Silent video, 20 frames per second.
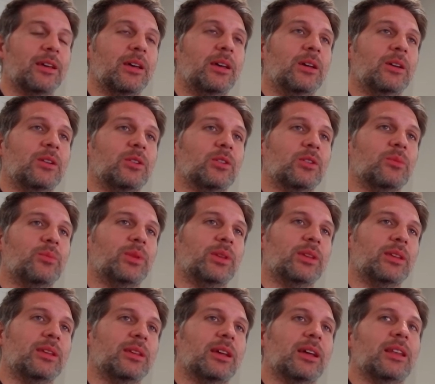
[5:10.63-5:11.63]
could
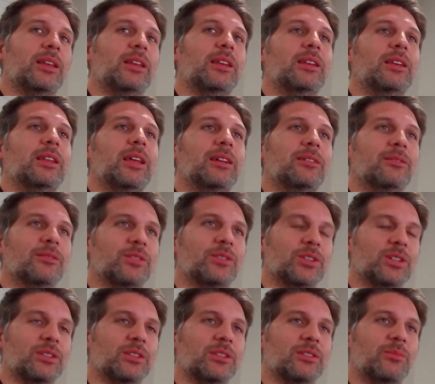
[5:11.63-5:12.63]
be
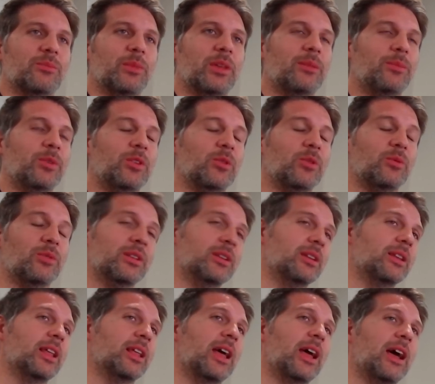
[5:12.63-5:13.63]
negligence. Maybe you
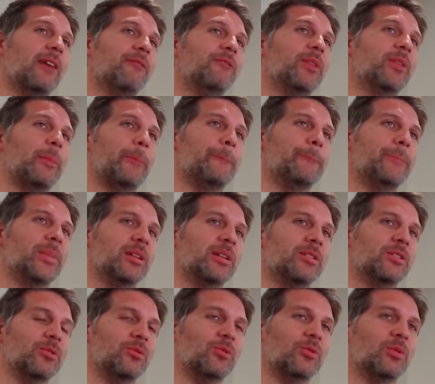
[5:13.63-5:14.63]
didn't have the
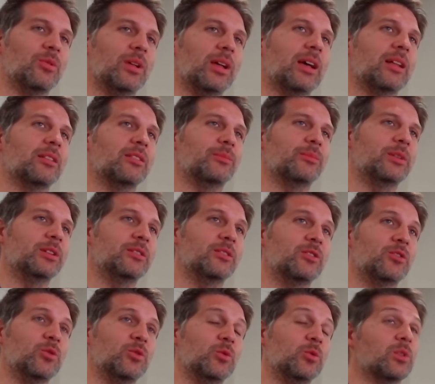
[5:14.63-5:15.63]
mental element
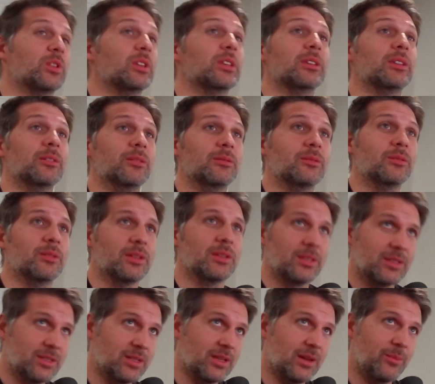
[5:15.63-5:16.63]
to kill
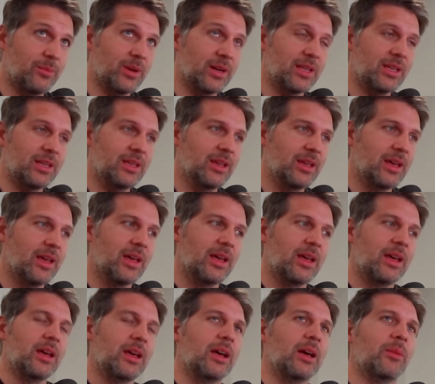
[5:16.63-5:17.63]
somebody,
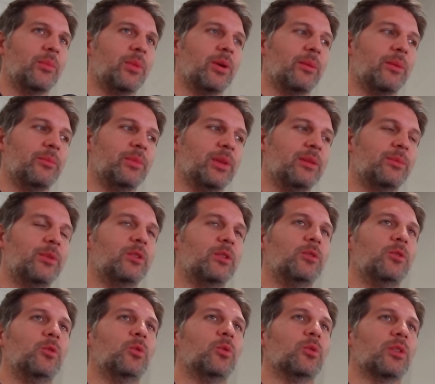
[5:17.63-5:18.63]
but maybe
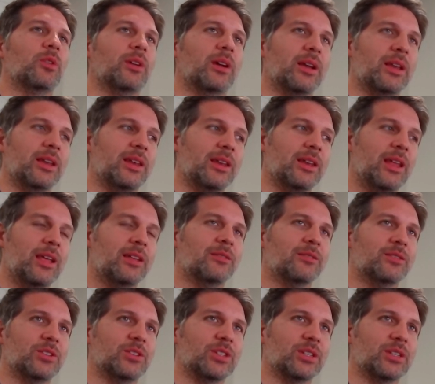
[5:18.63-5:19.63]
you were
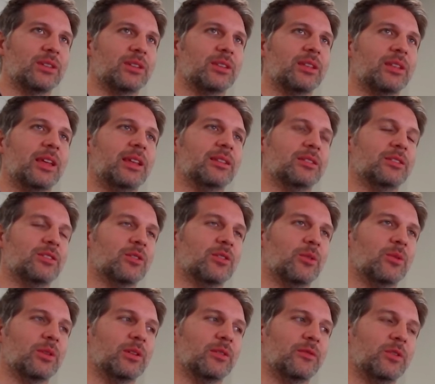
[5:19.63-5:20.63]
negligent. And
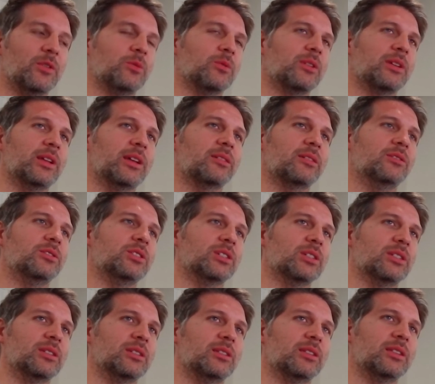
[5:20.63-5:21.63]
so if you were
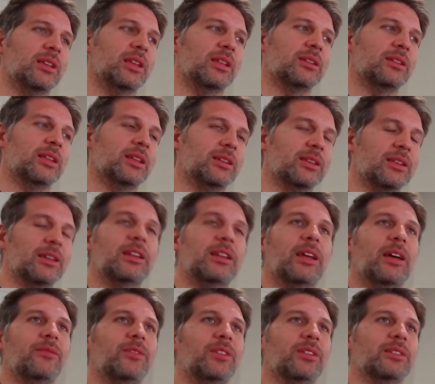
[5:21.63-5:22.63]
negligent and didn't
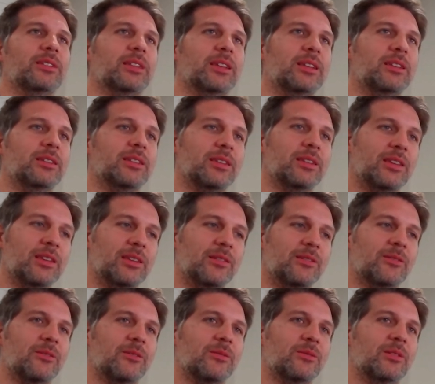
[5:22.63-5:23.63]
have the intent to
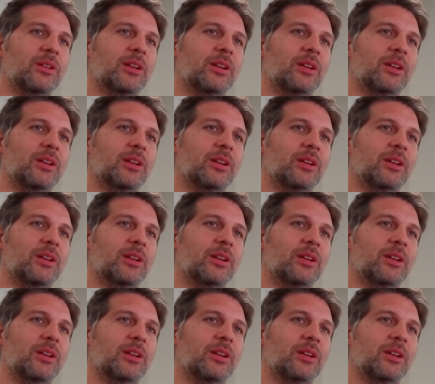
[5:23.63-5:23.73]
kill,